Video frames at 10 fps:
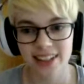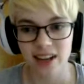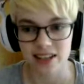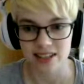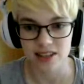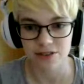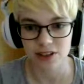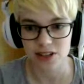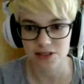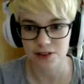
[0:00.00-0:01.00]
I see the
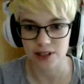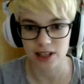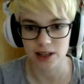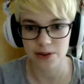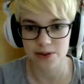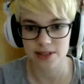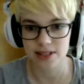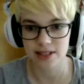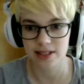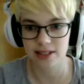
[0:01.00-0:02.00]
philosopher
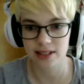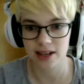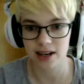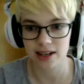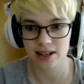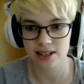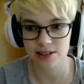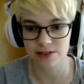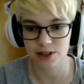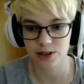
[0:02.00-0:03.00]
enclosed in the heart
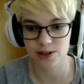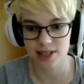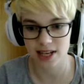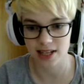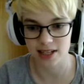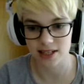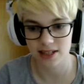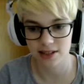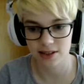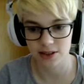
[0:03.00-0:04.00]
of the crusade.
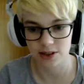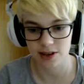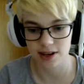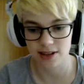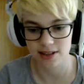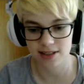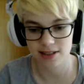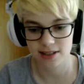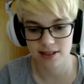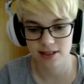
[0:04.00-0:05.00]
Got new
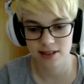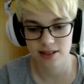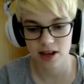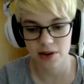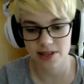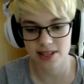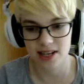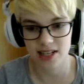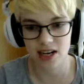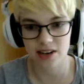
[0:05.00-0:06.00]
cards. Oh, this is
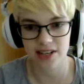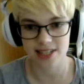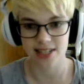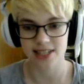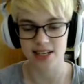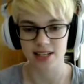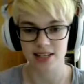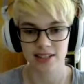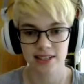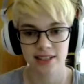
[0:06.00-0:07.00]
Ectarius the Seer.
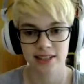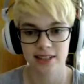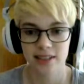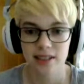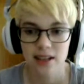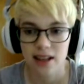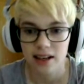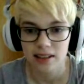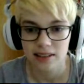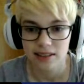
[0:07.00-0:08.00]

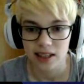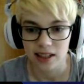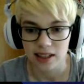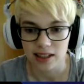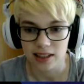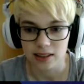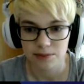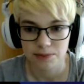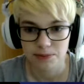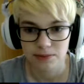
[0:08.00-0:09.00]
Uh,
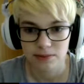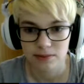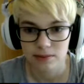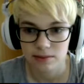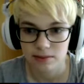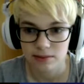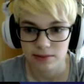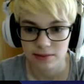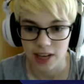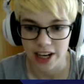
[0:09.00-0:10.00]

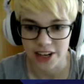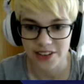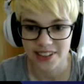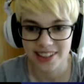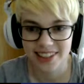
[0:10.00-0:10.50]
I don't.